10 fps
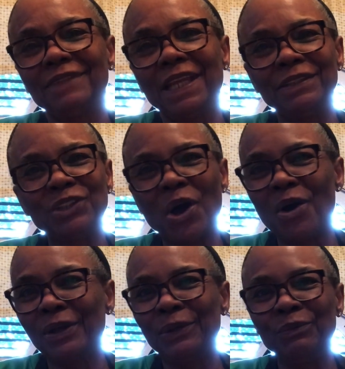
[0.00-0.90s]
and
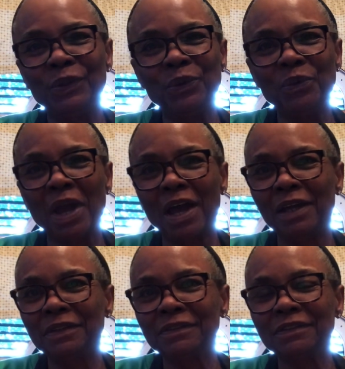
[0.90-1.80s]
talking with you
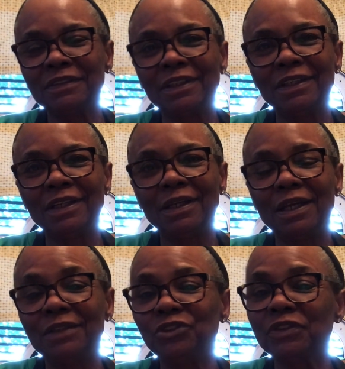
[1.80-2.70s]
guys
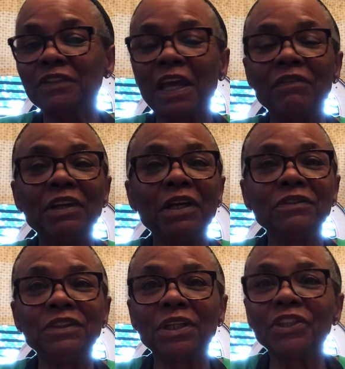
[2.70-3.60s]
and just having a
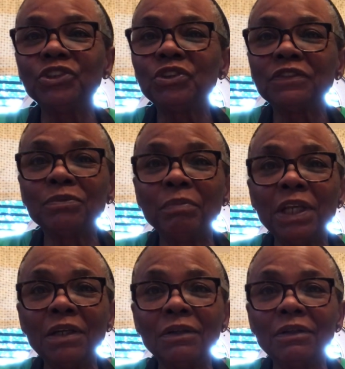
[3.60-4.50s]
delicious
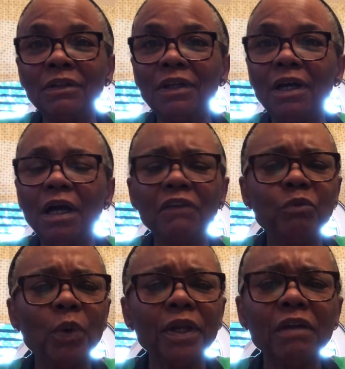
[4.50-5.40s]
meal of
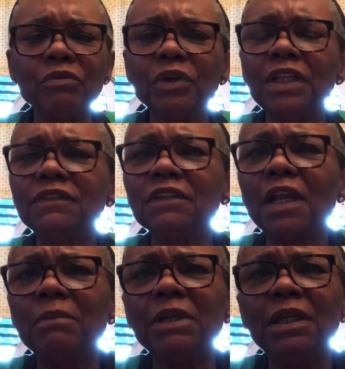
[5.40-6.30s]
whatever it is that
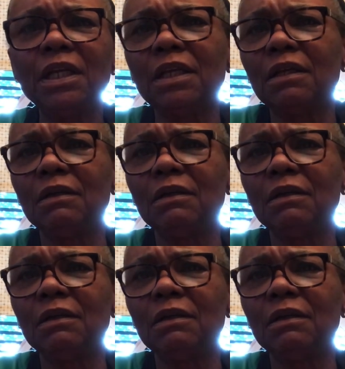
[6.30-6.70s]
I'm eating.